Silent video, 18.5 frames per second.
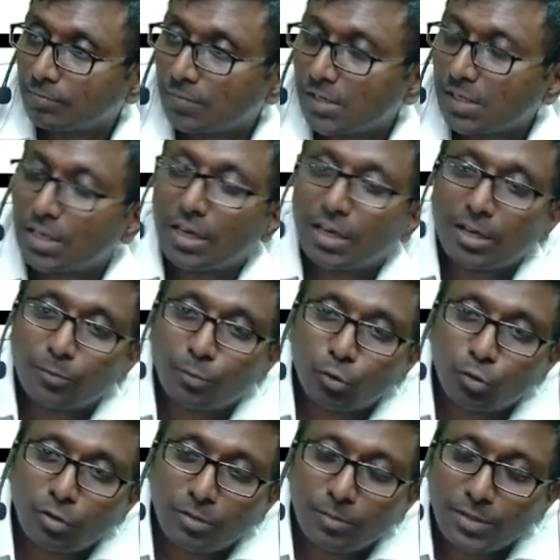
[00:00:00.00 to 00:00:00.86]

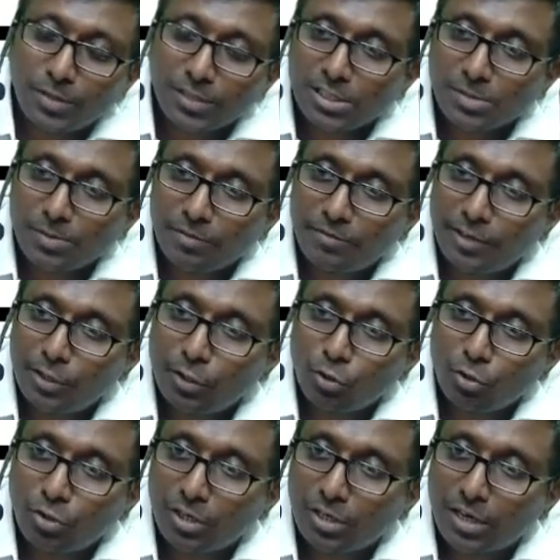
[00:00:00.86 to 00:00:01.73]
when do
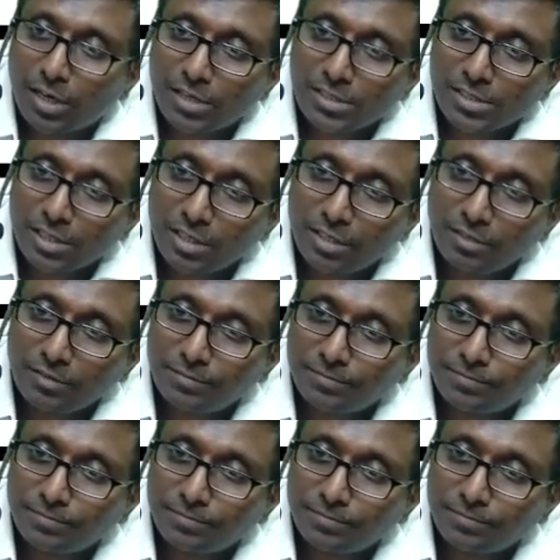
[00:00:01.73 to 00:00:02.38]
you record sale?